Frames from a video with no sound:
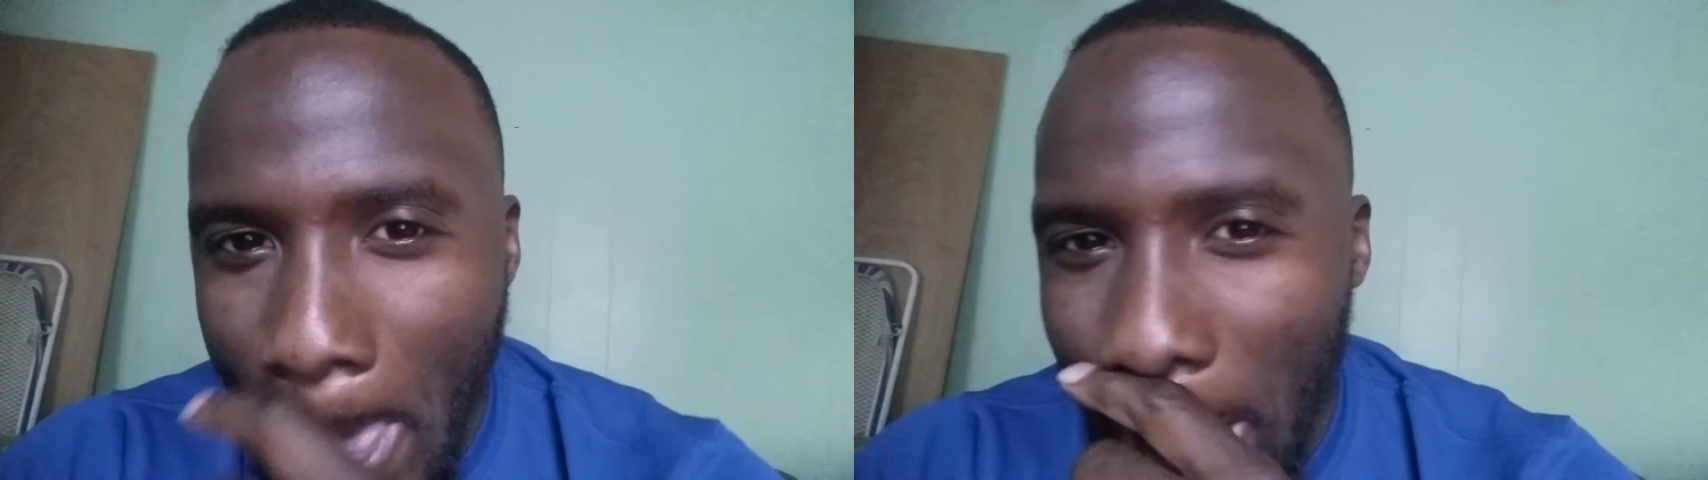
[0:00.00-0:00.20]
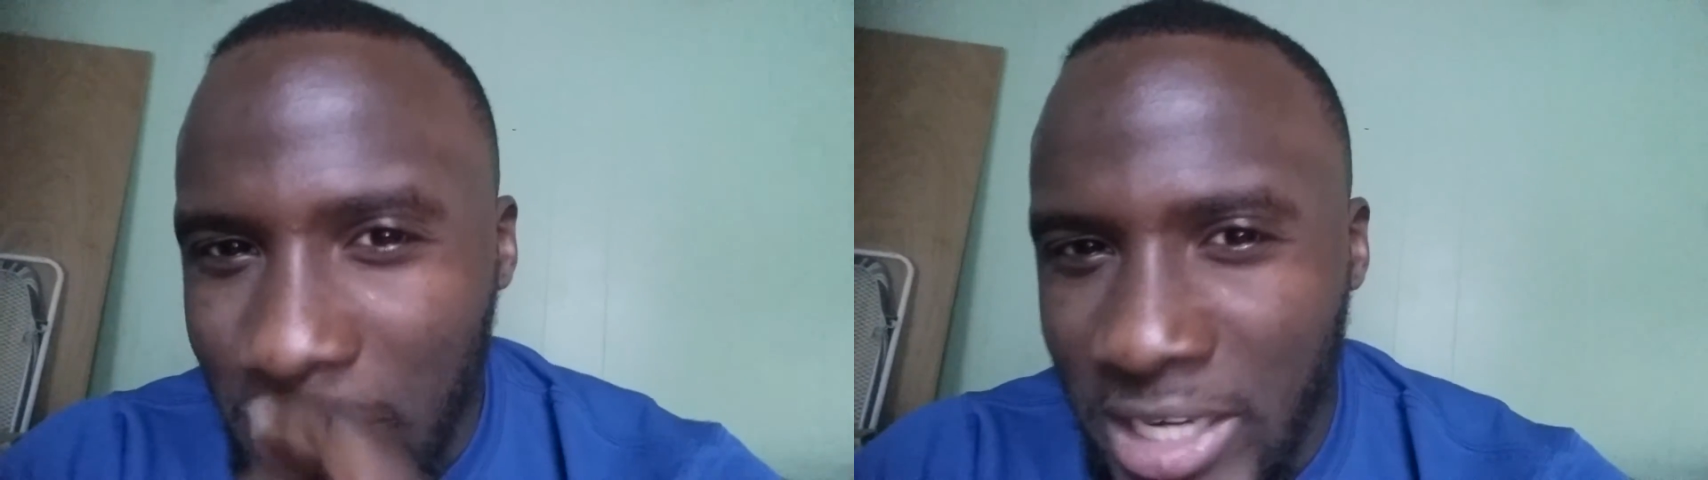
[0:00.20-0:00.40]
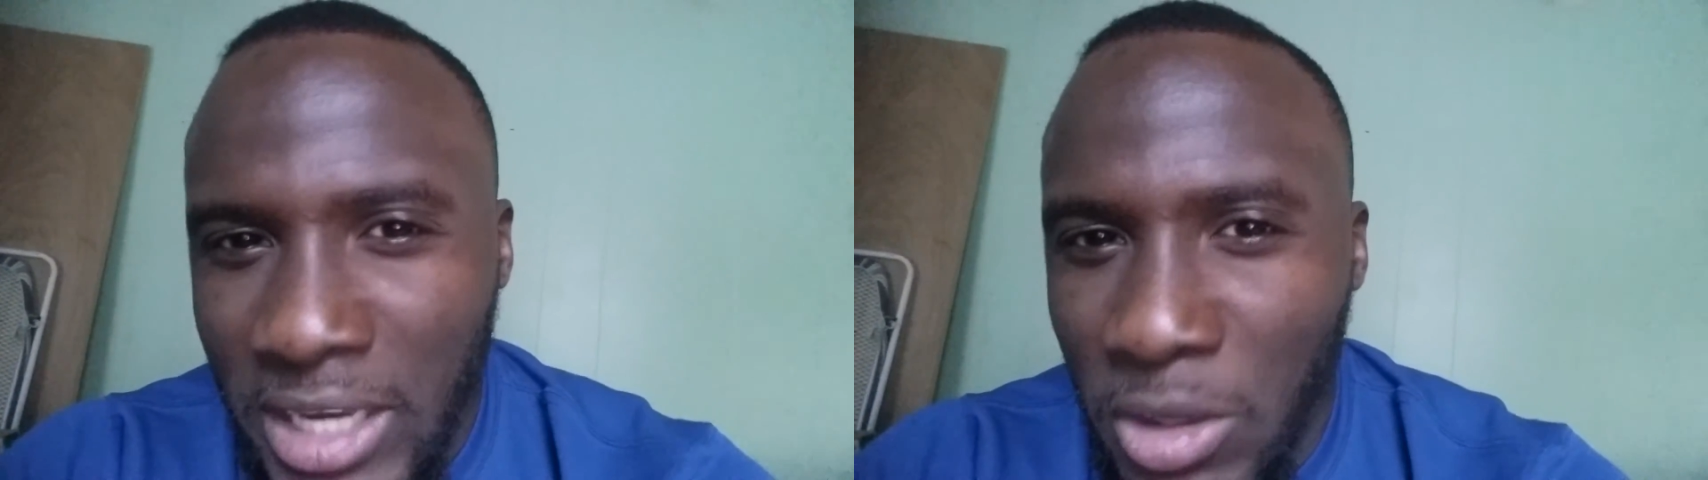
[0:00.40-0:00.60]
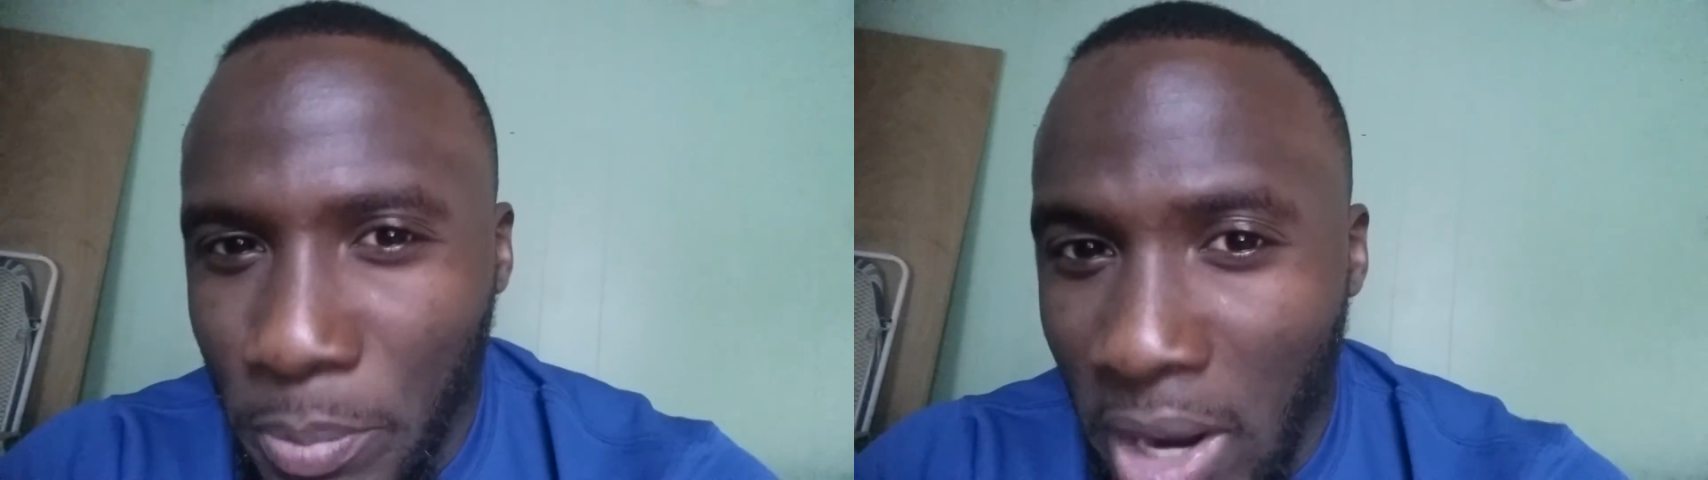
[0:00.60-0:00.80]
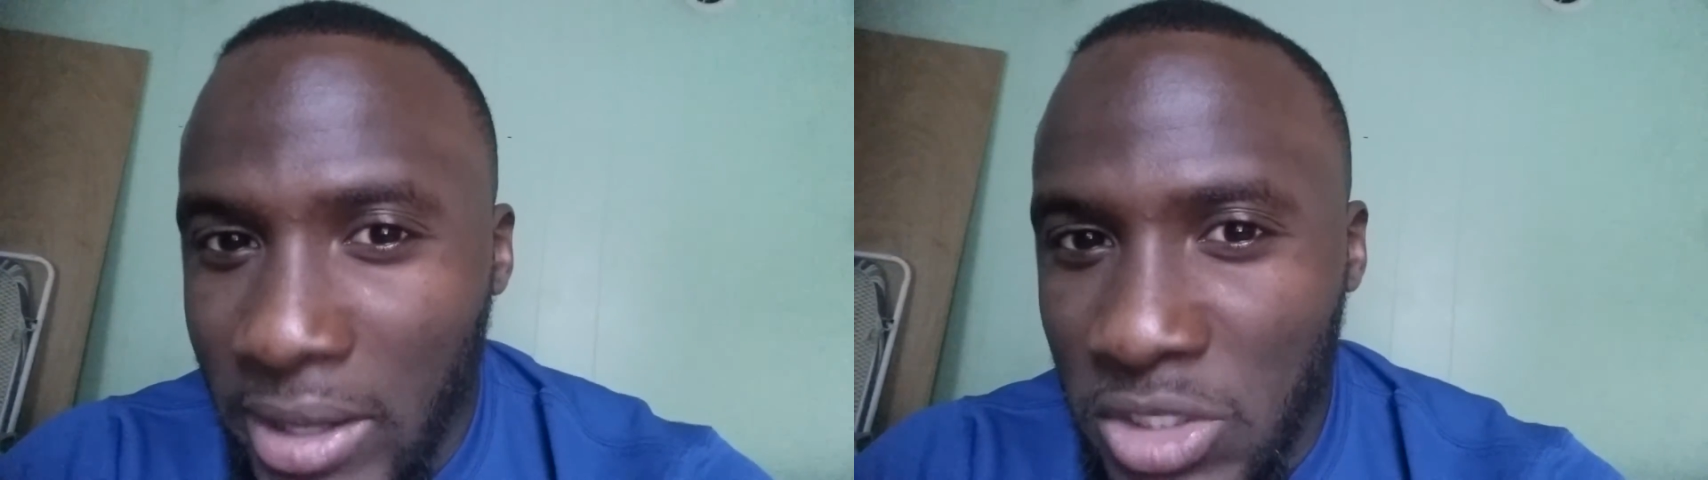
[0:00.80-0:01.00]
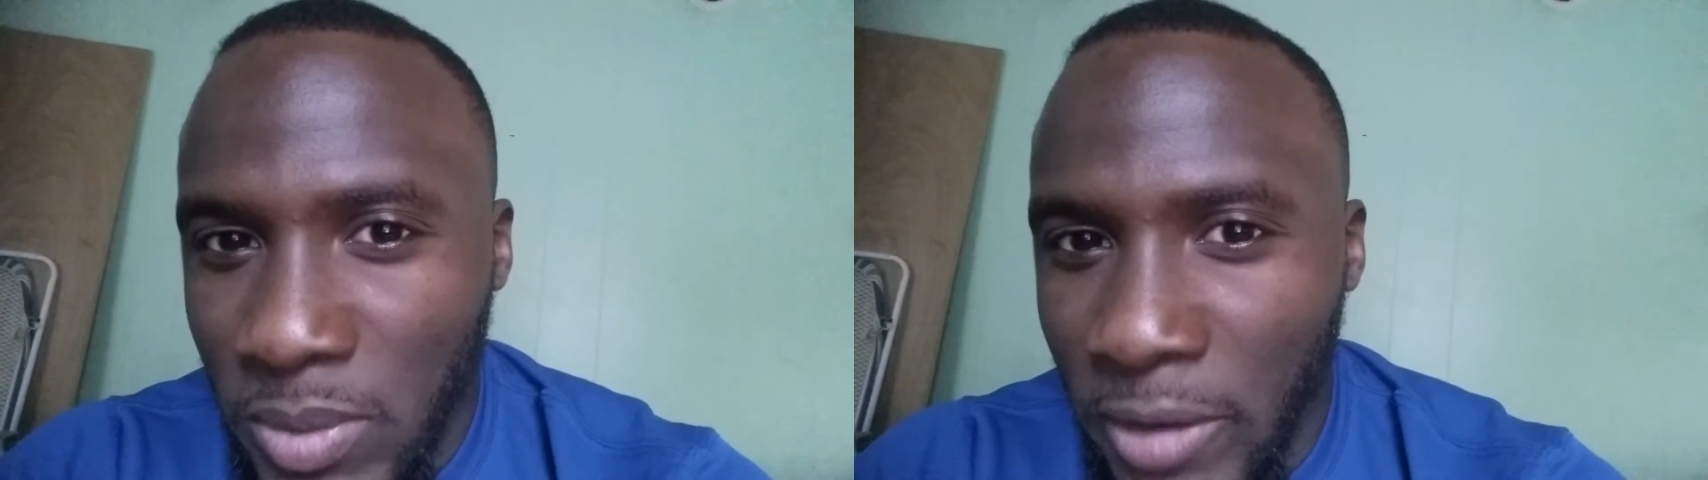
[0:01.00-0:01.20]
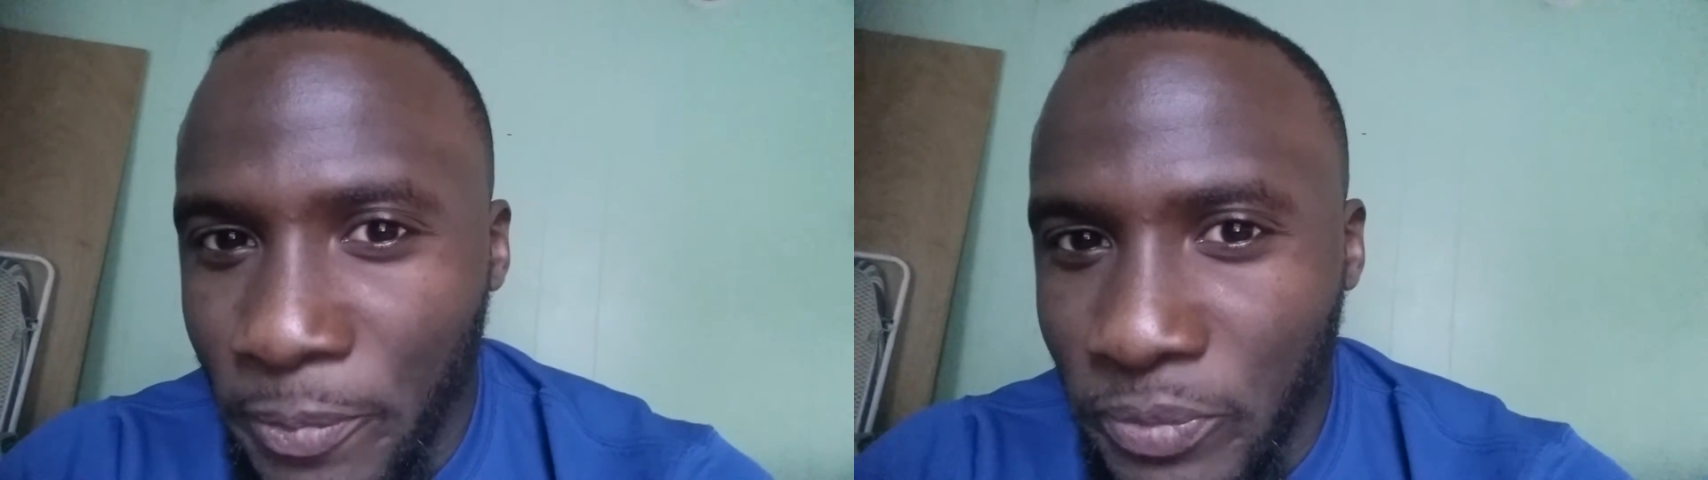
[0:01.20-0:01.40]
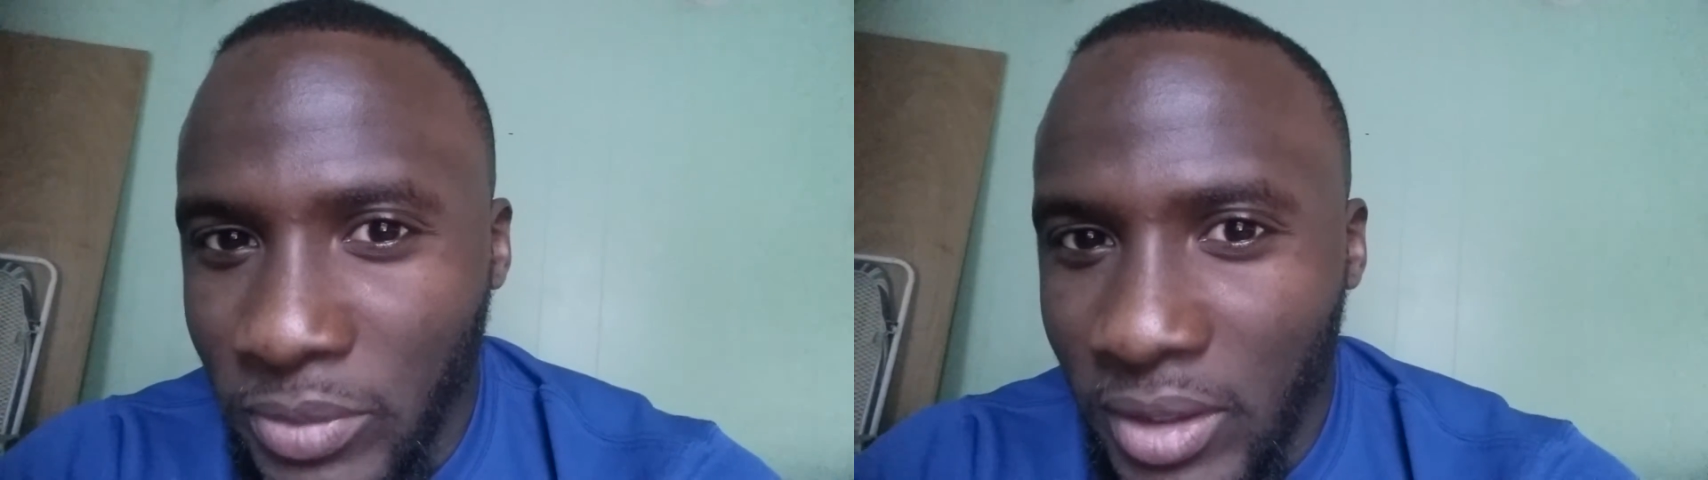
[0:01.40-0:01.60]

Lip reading: and take your punishment.